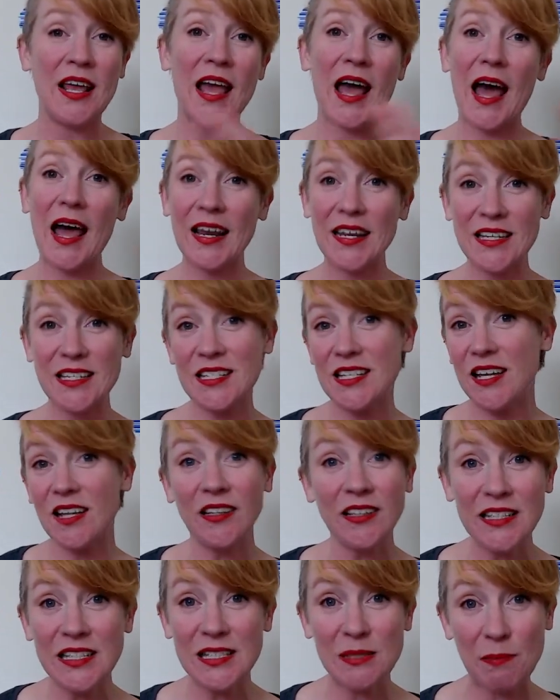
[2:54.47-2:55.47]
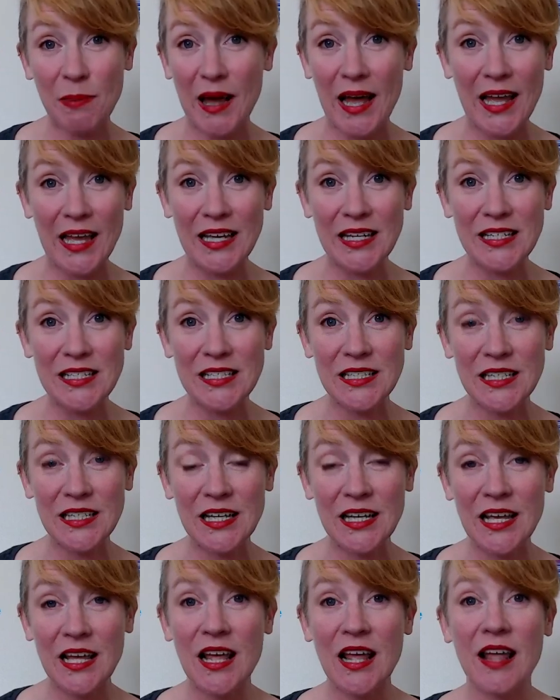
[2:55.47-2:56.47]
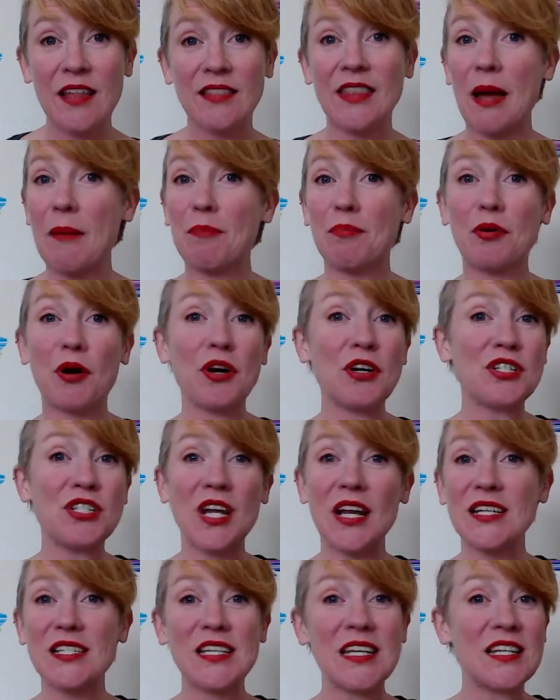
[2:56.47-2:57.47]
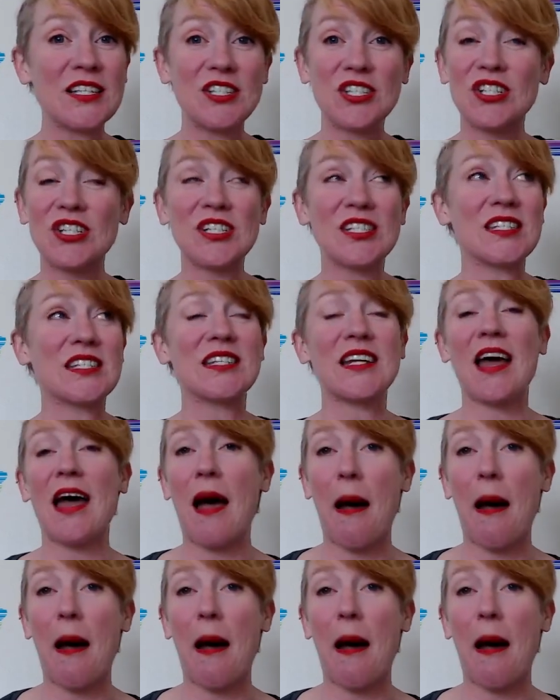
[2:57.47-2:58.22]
And until it's paid, that project is just